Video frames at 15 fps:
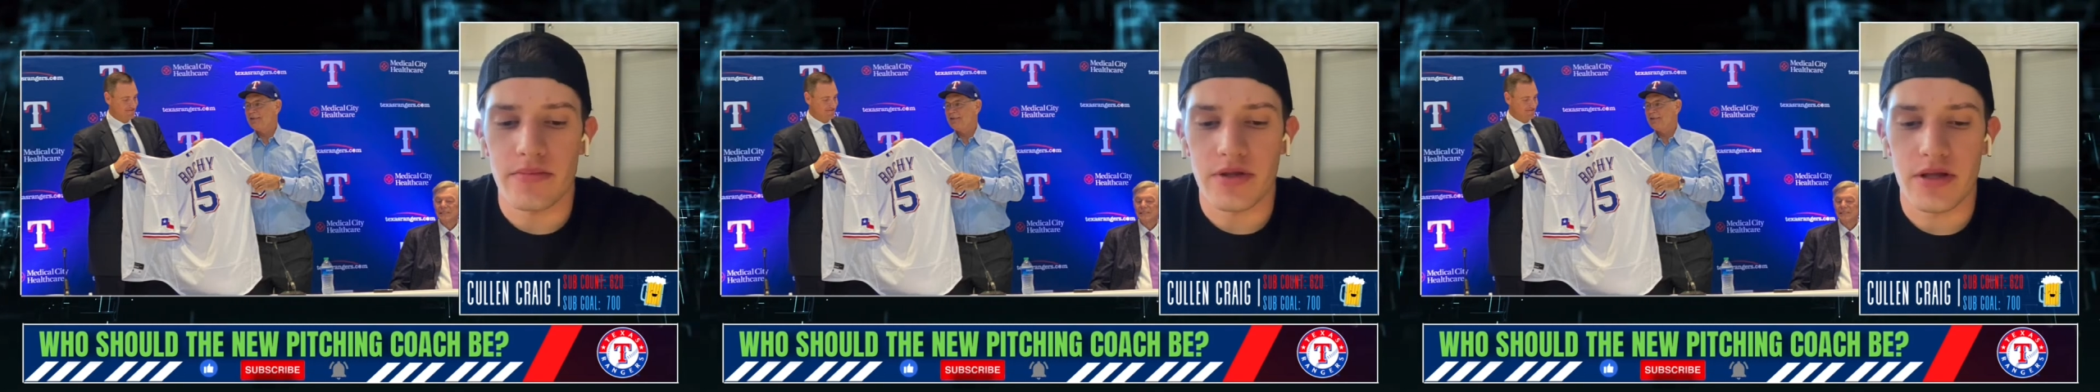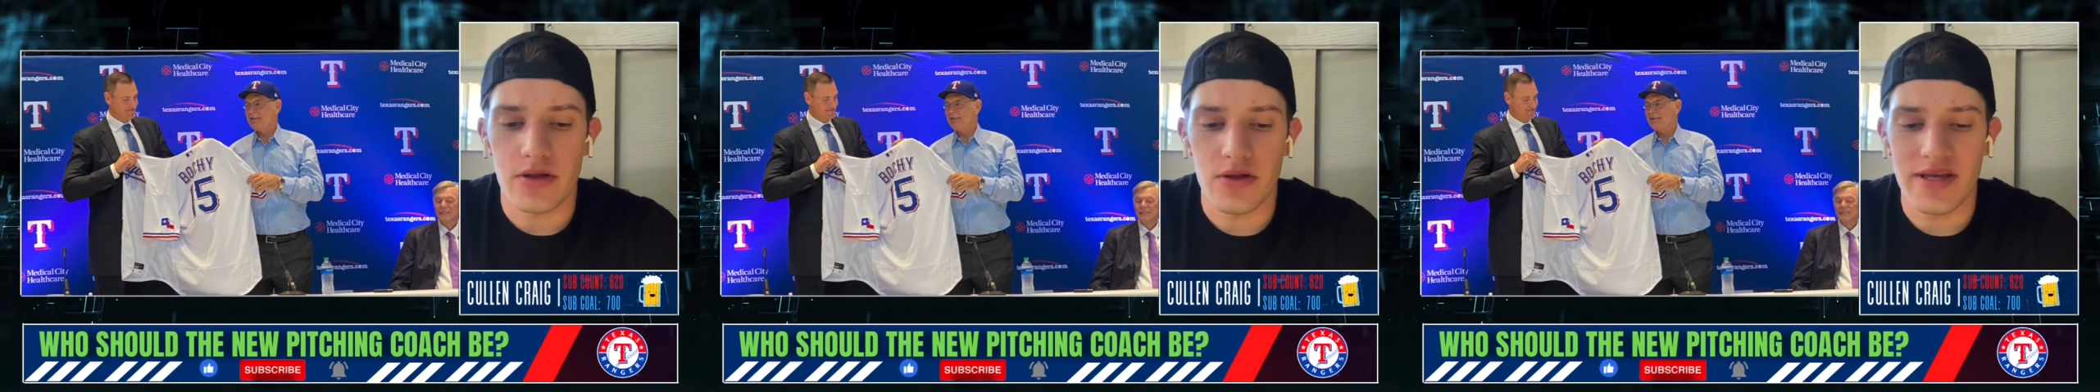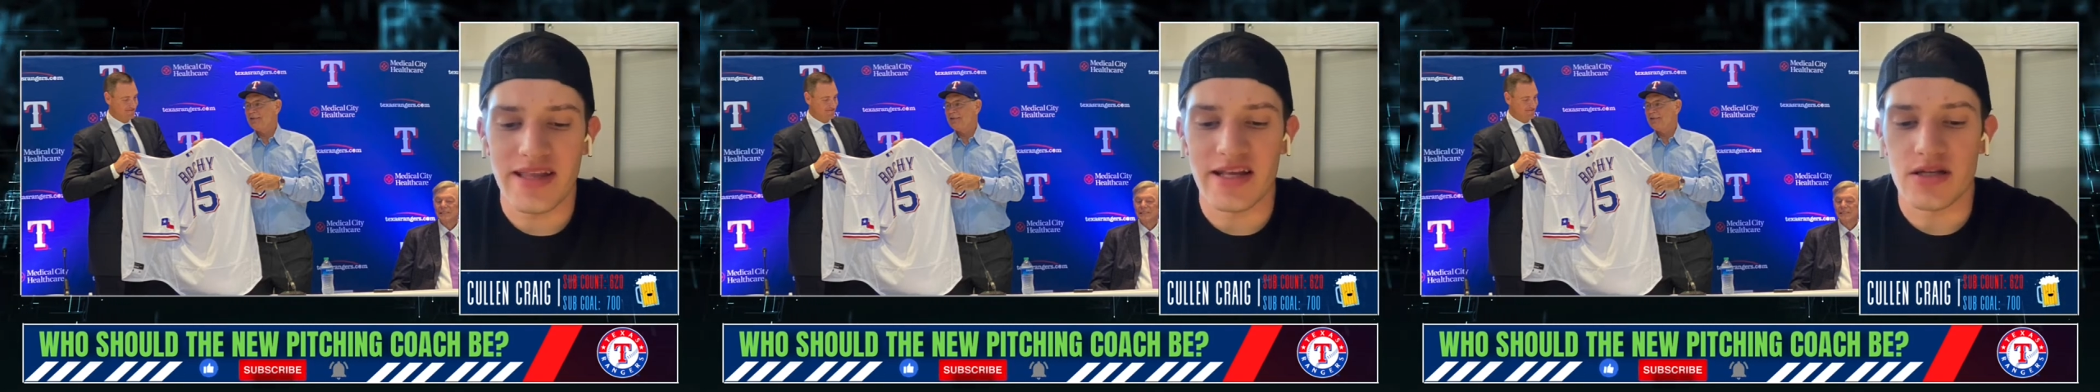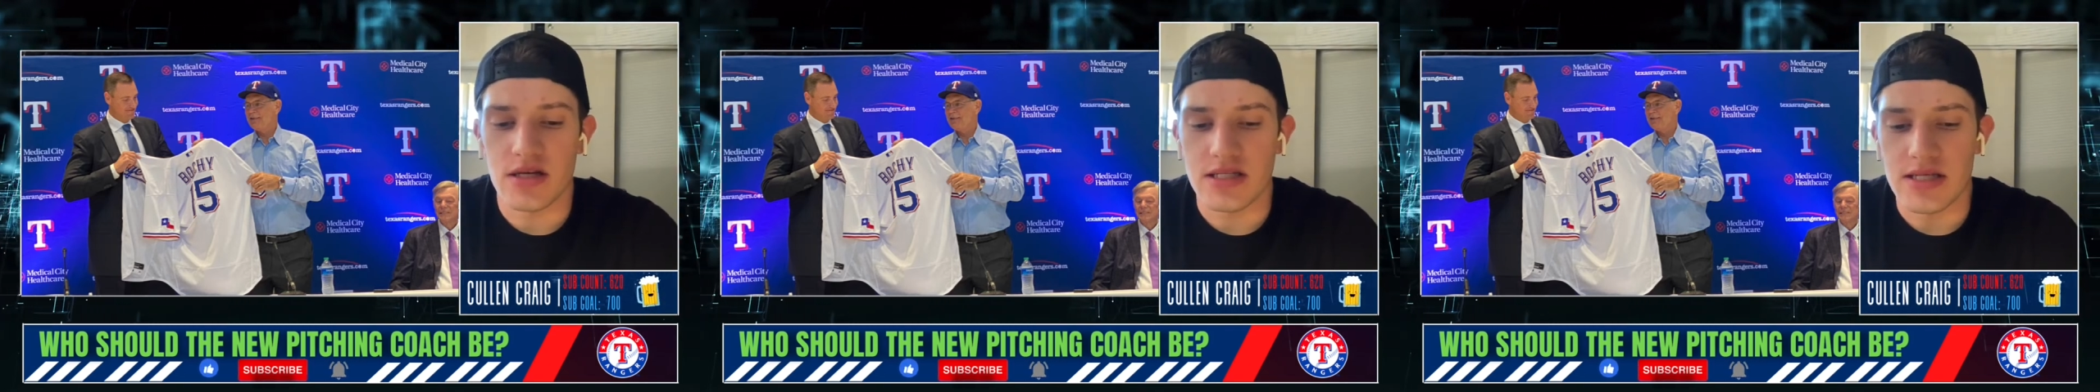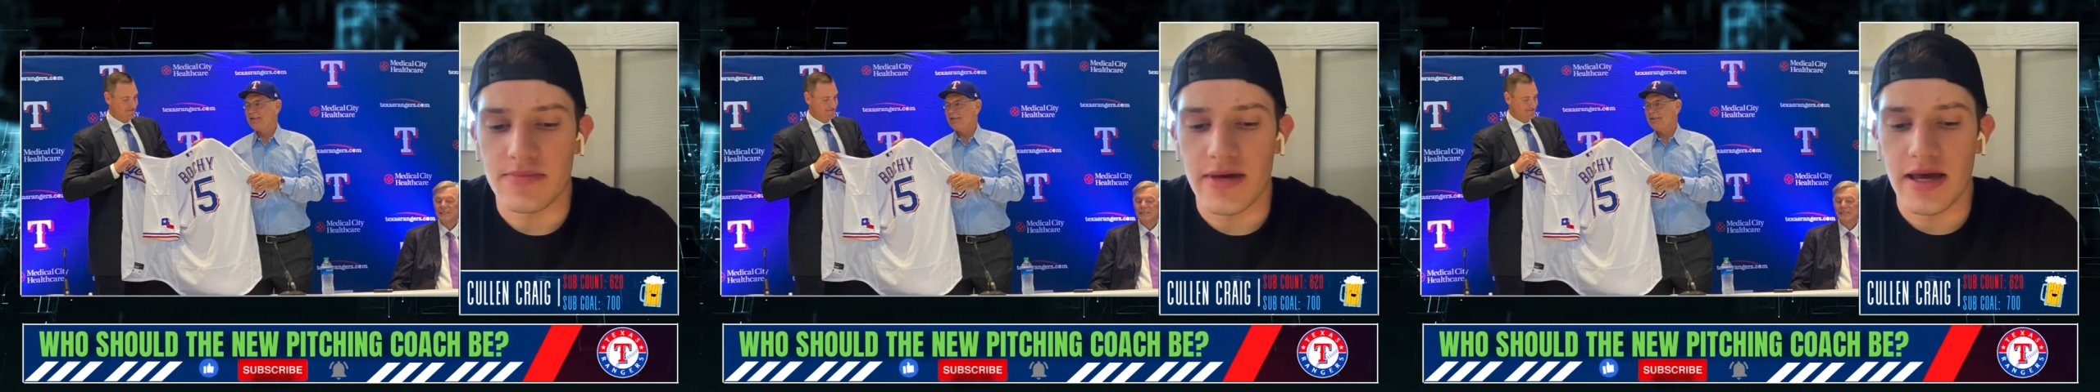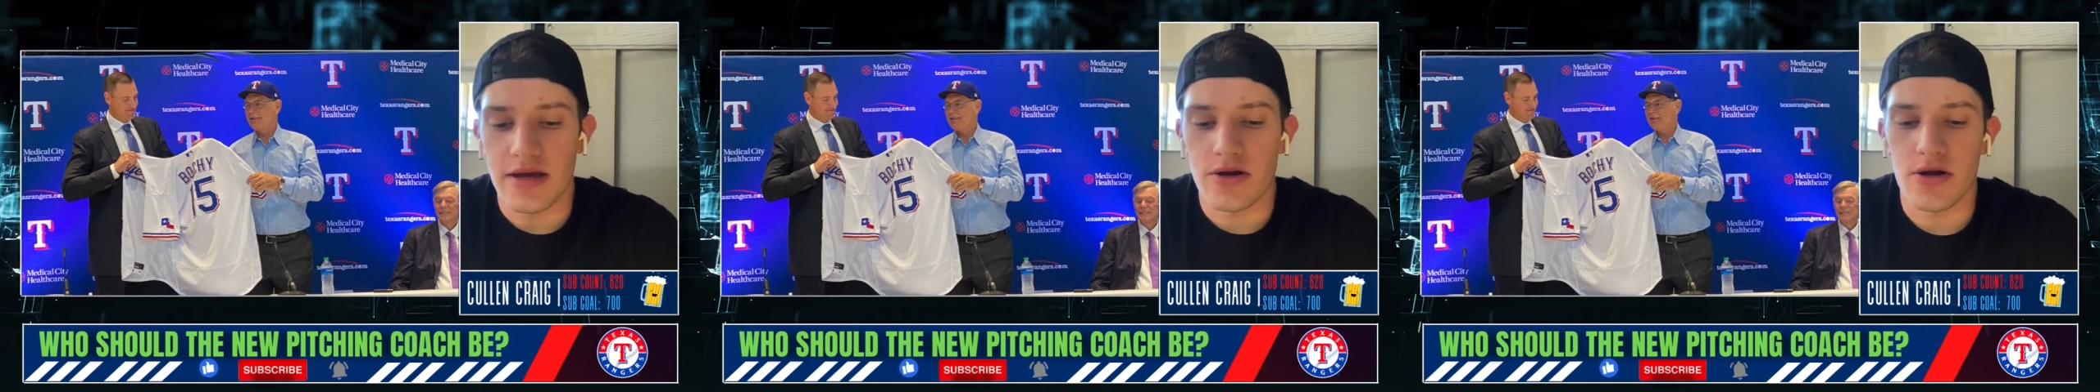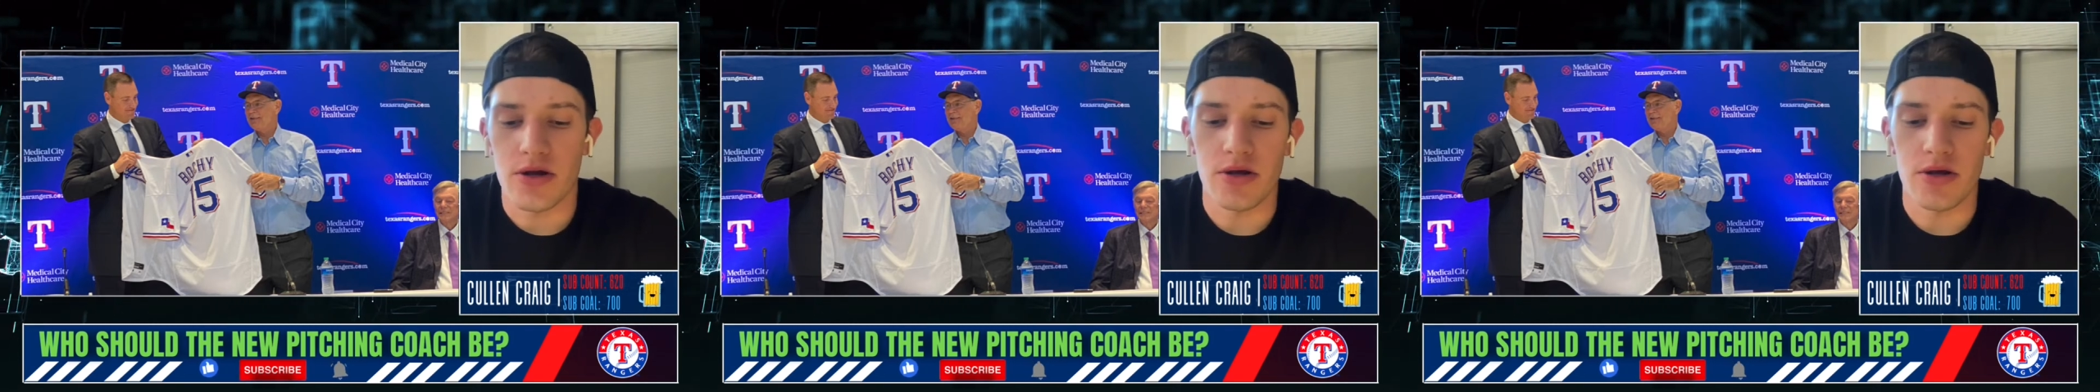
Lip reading: like looking at Dusty Baker,